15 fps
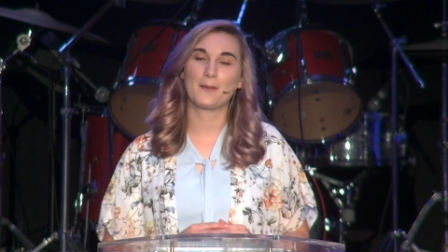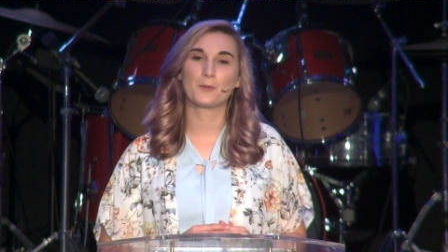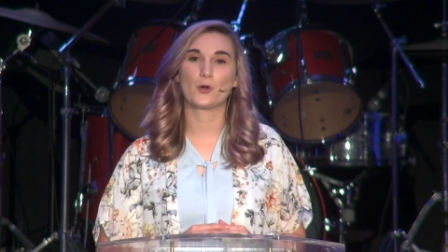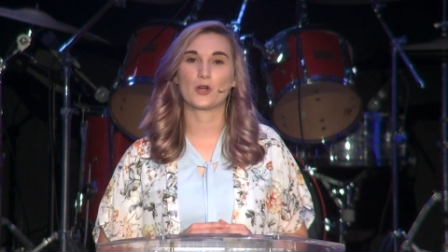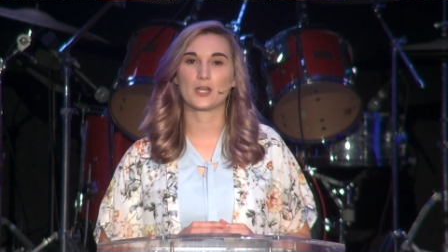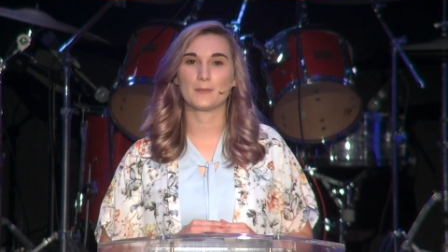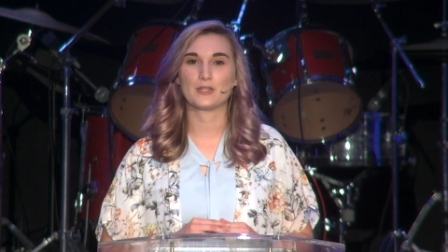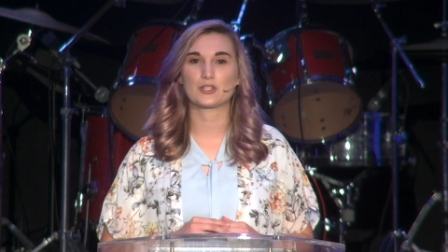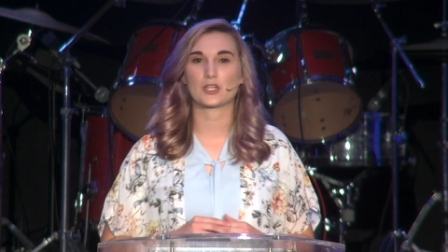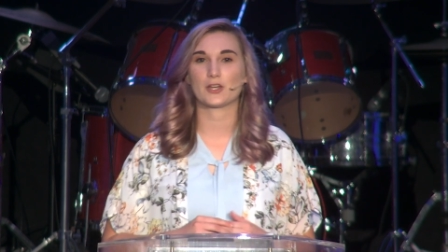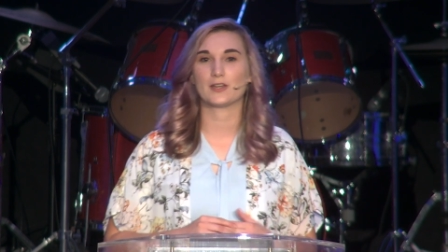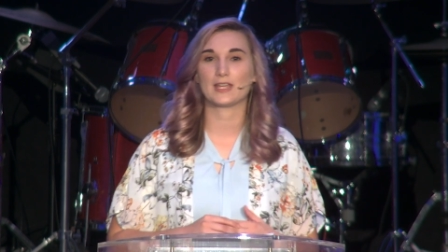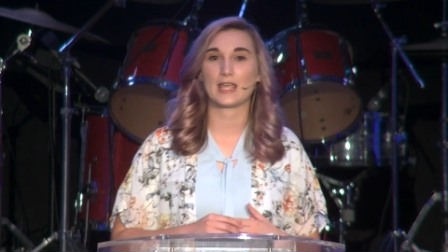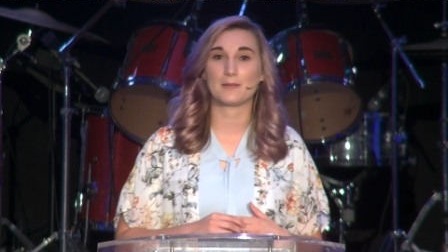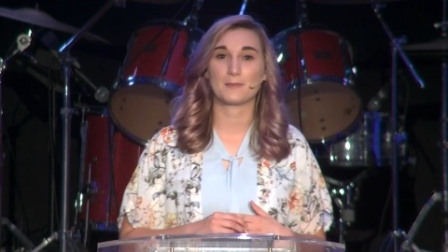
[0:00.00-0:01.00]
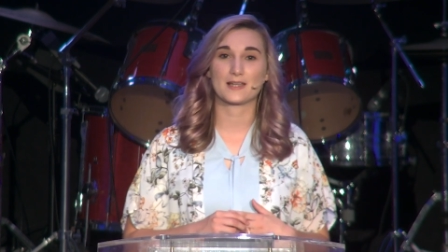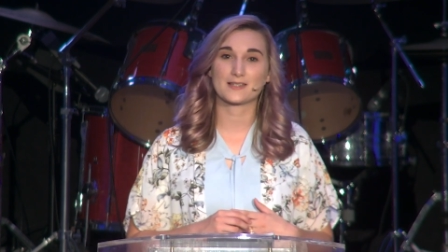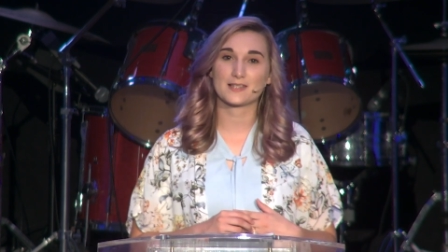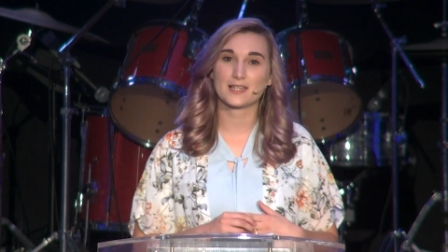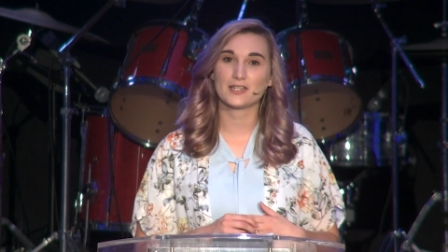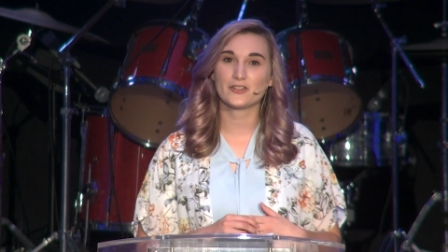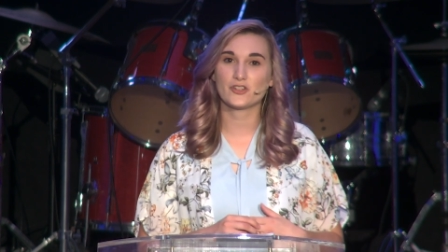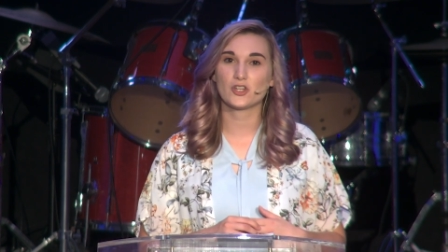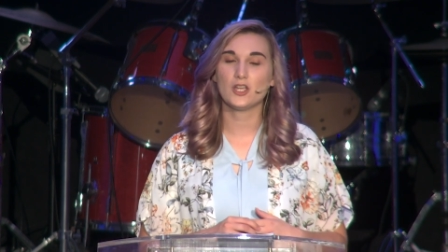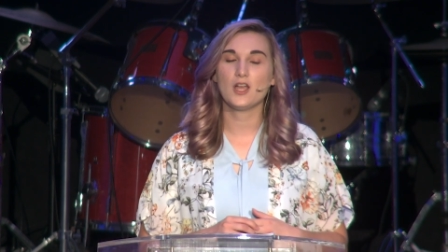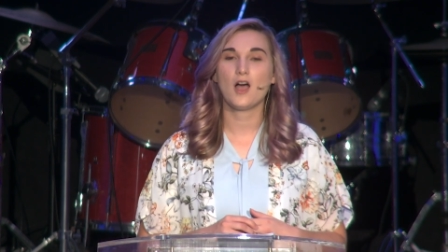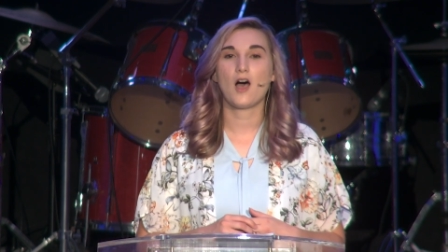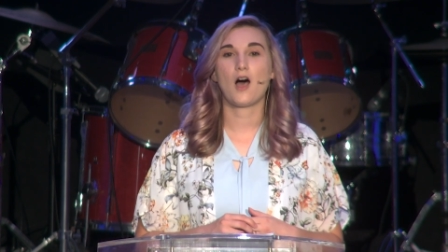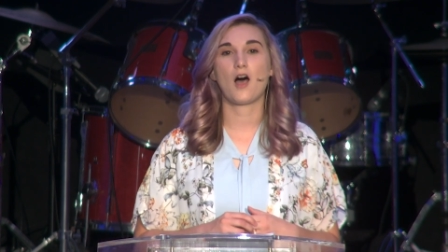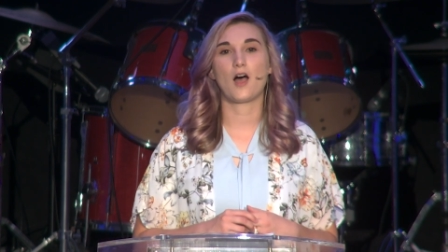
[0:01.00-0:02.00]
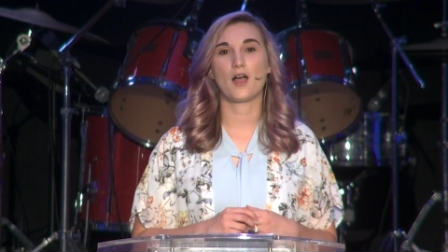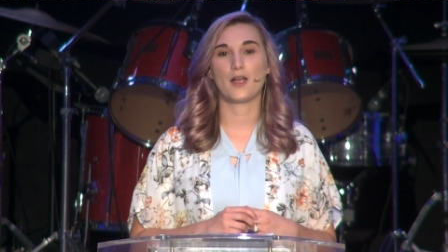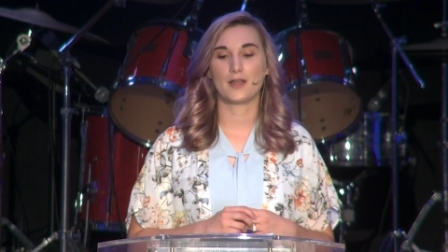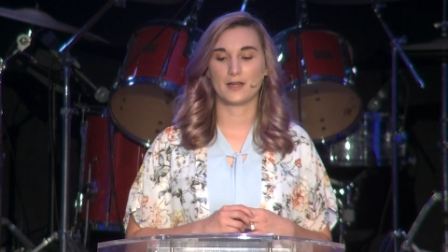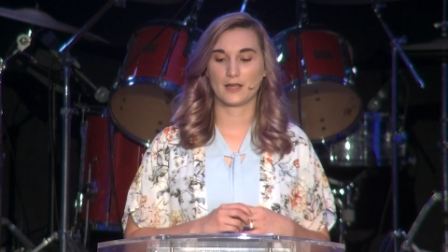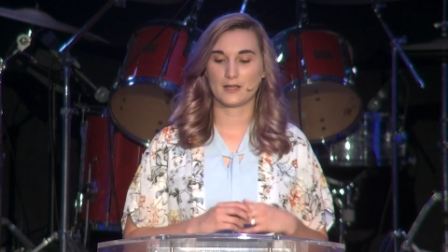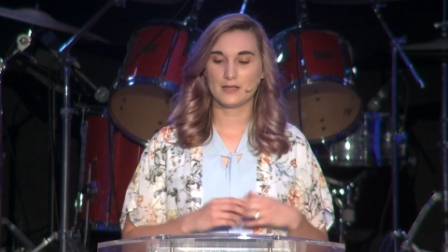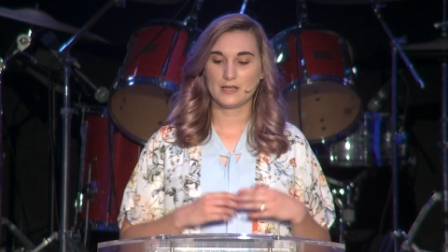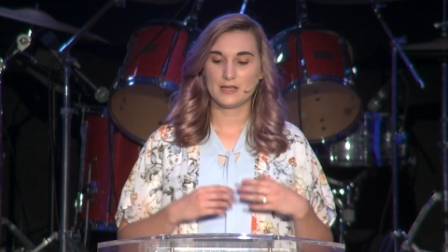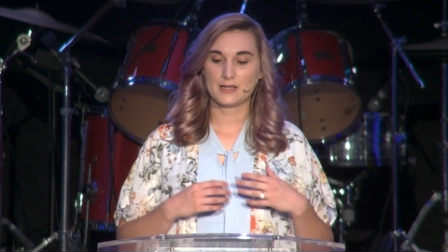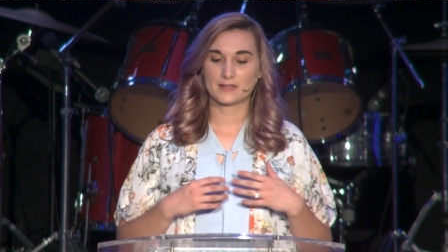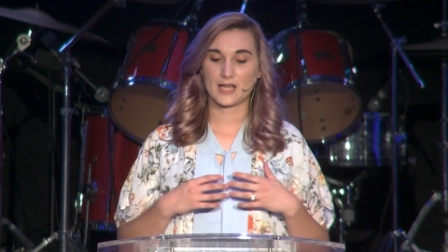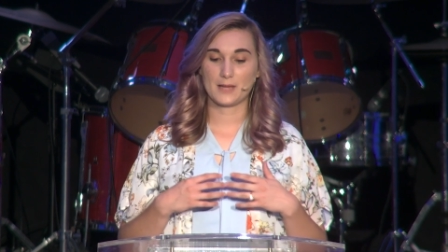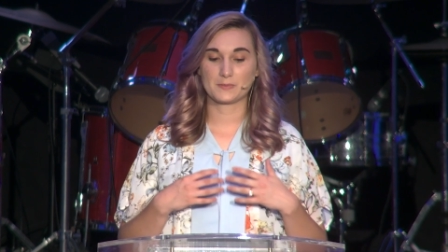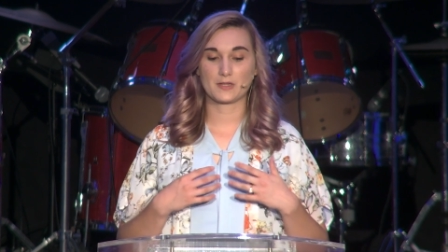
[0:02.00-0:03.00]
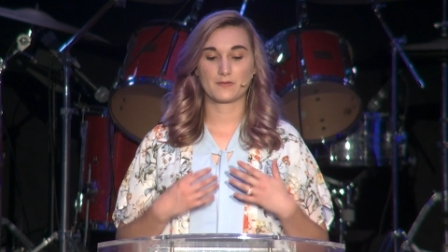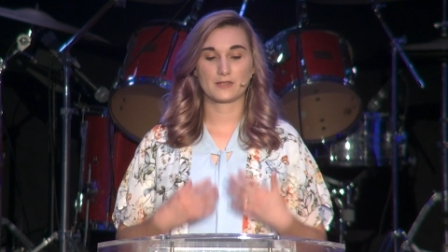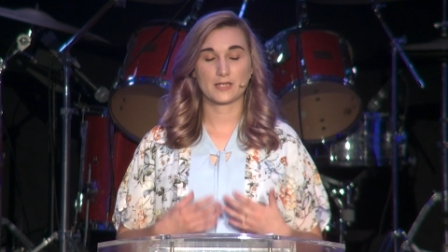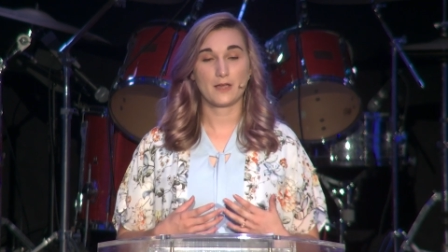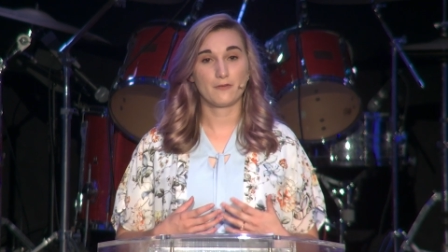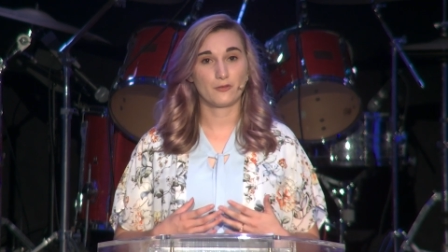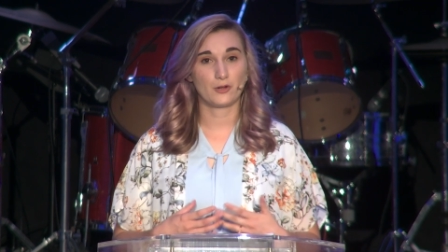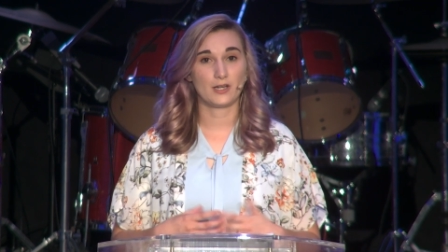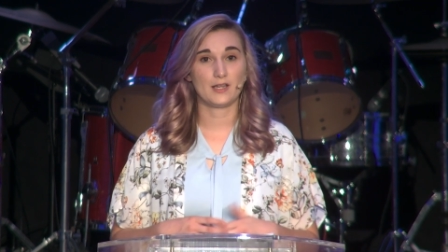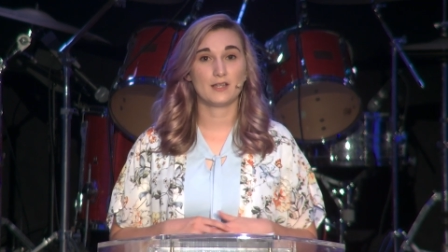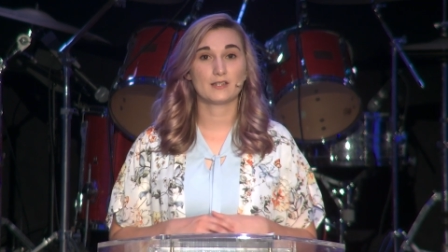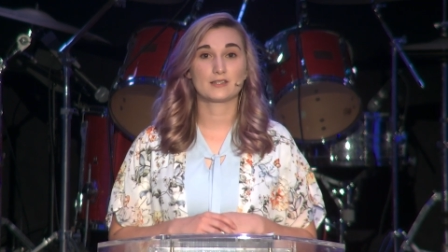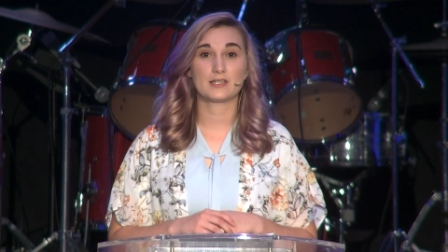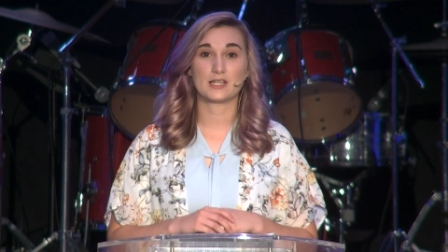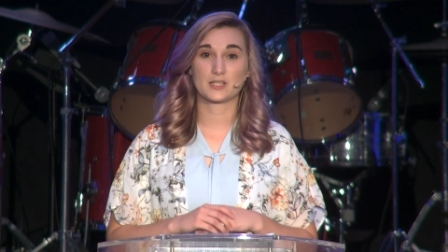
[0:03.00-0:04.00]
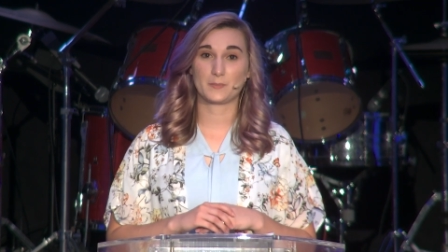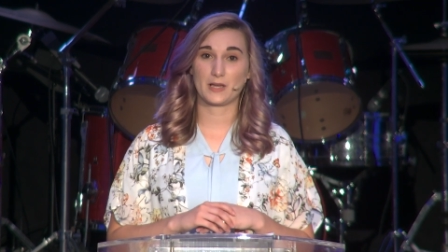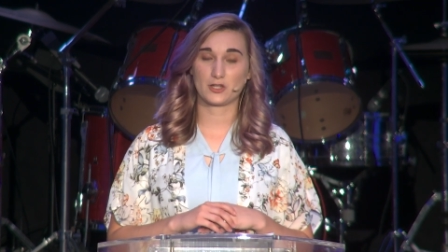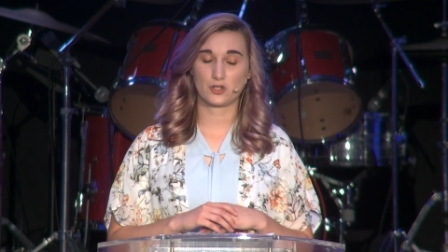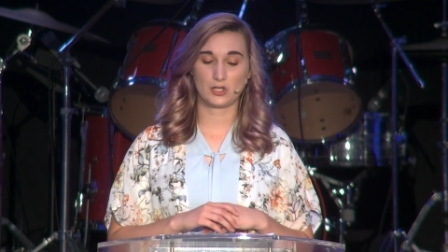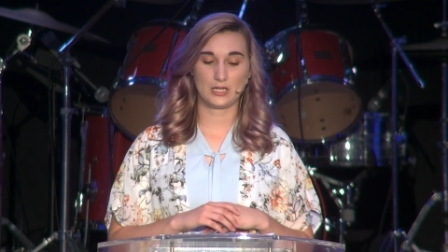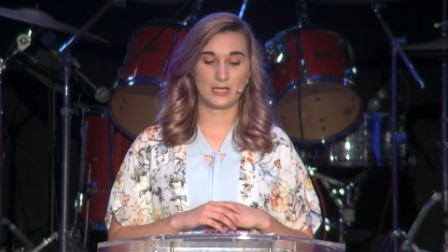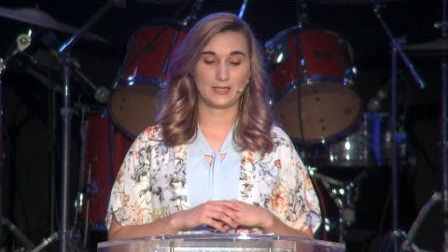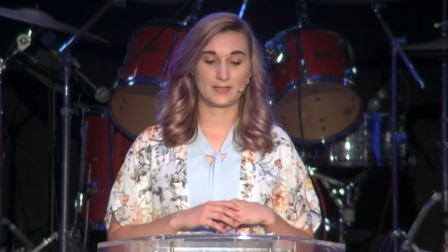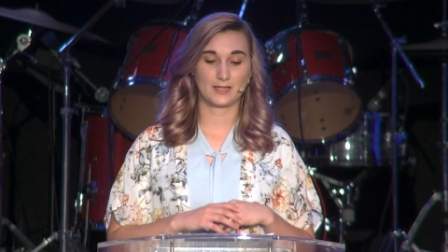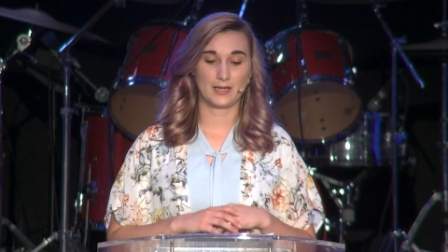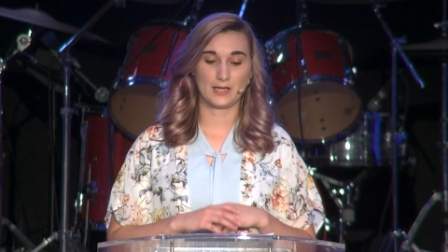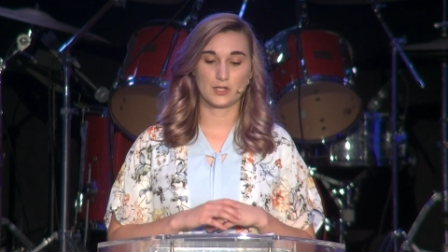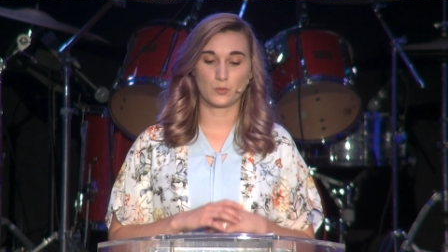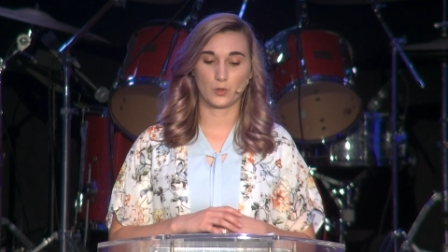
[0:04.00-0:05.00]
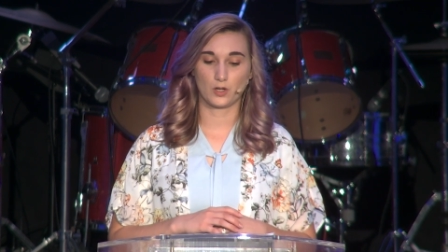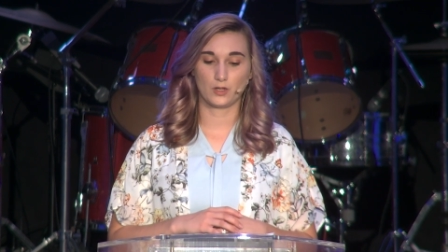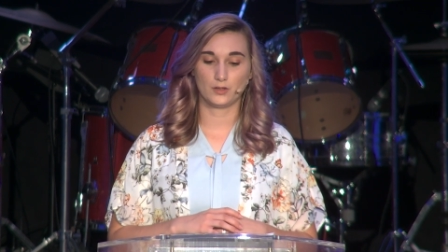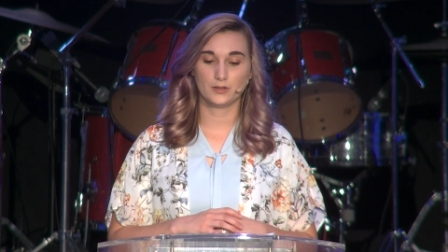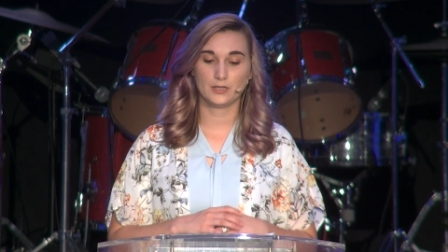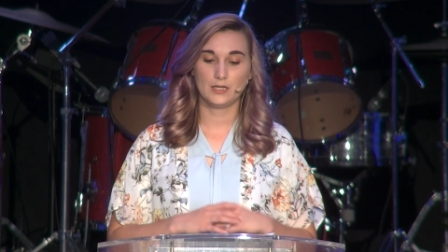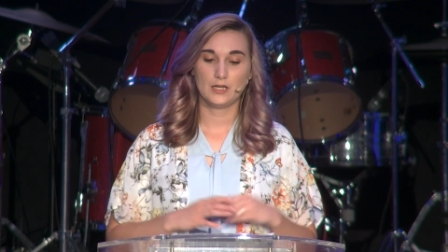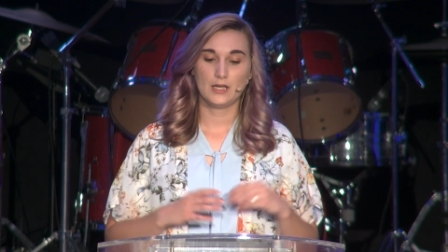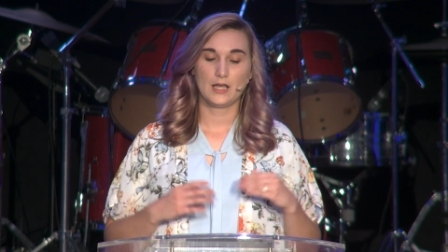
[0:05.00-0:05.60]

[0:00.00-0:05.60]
I'm going to be sharing a message on times of suffering, especially in today's world,